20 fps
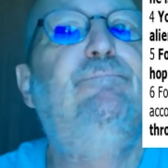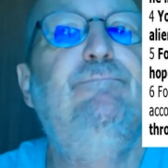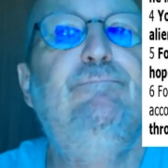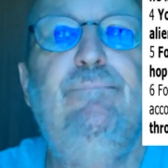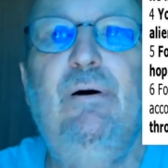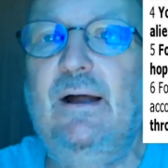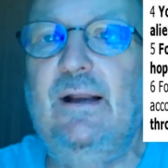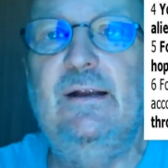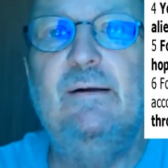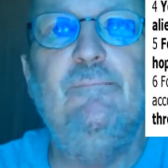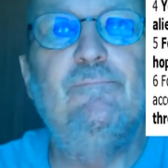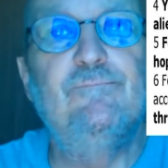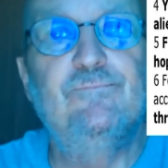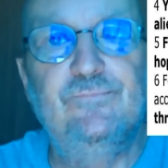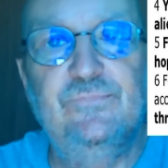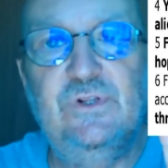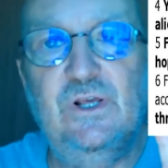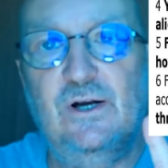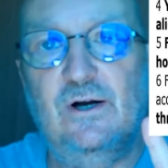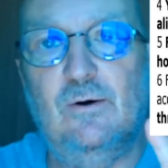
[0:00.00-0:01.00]

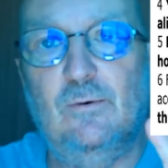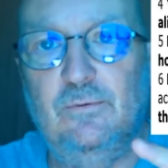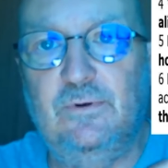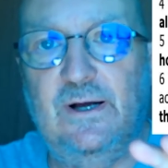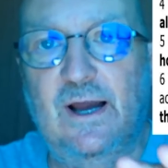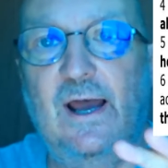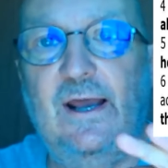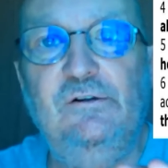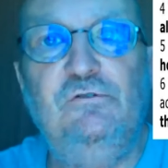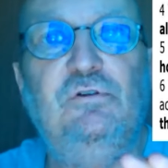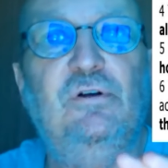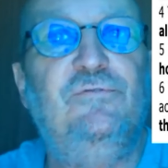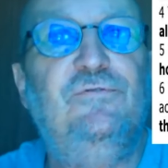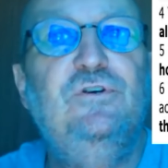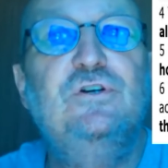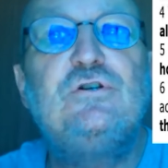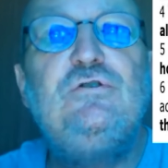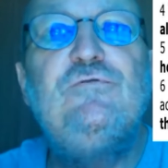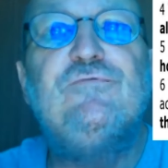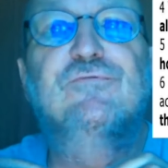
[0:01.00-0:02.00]
guys, if
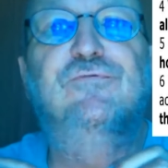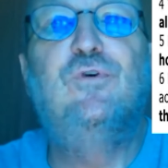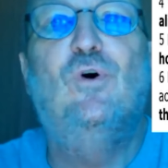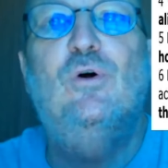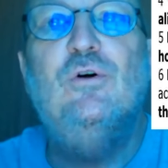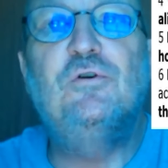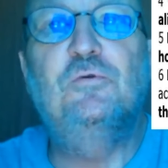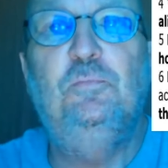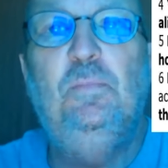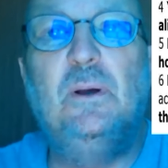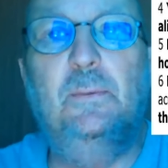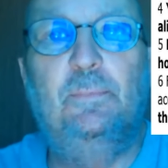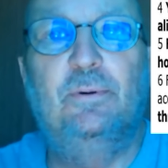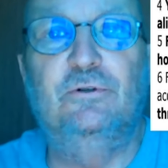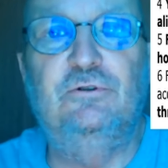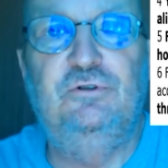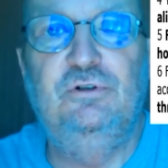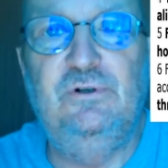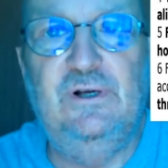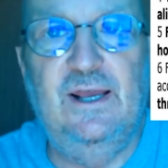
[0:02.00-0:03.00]
you force
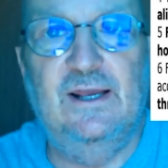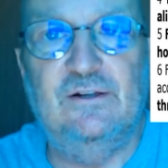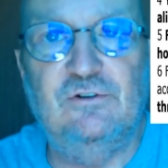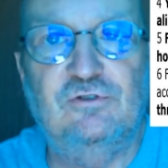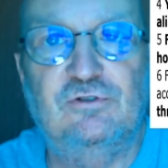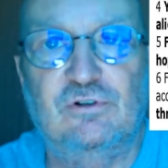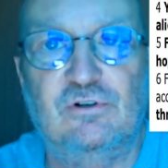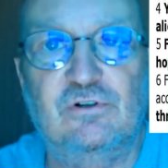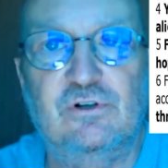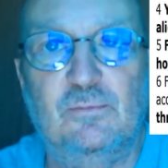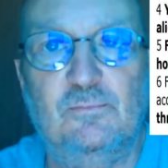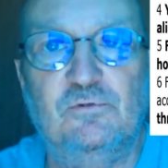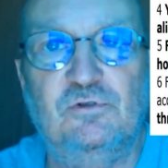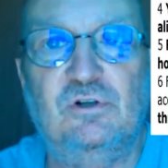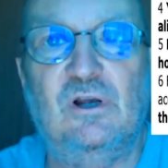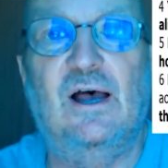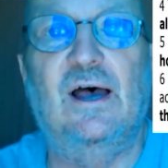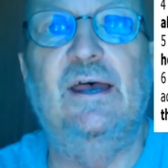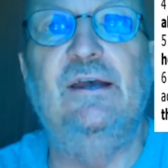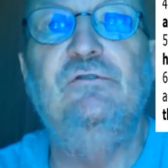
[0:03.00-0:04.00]
people to get
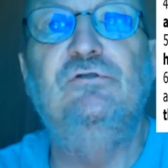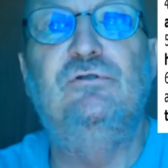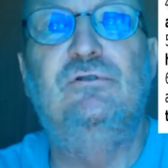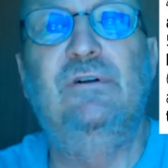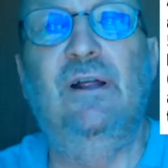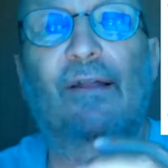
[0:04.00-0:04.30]
circumcised,